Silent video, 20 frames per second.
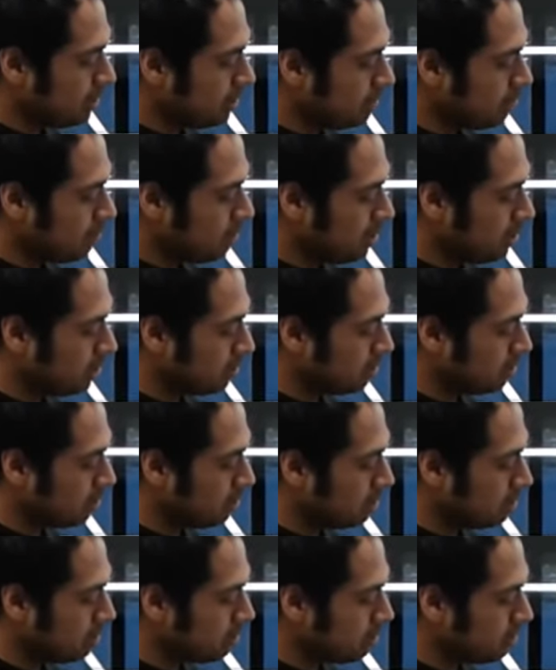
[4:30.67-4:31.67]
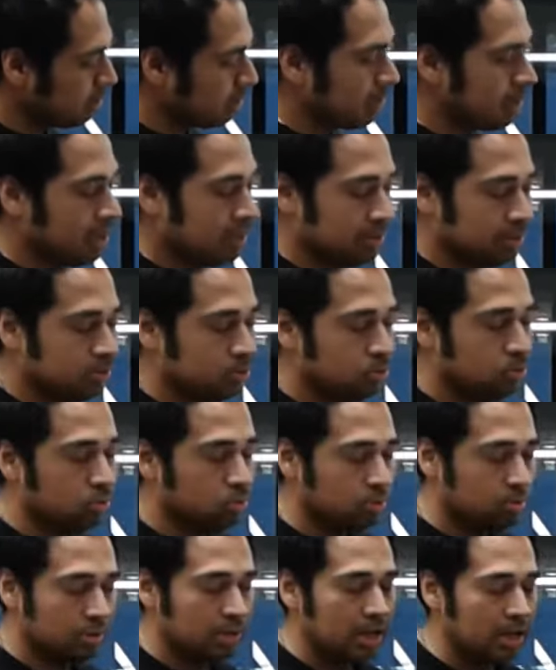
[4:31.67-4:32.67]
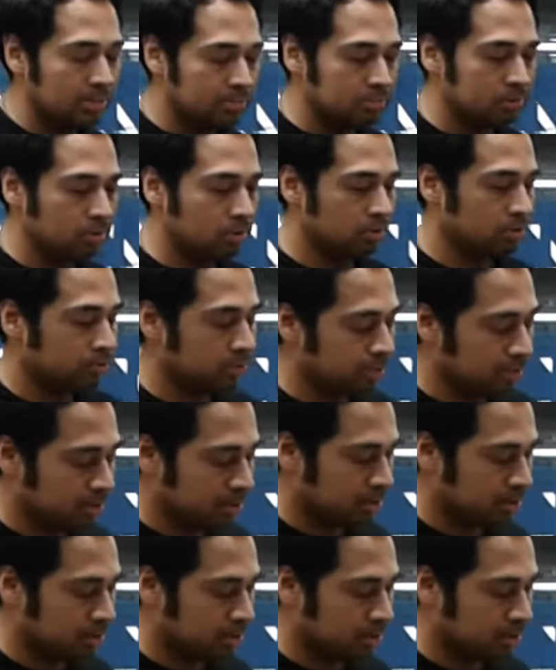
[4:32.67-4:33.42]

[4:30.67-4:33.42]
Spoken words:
Spark has two types of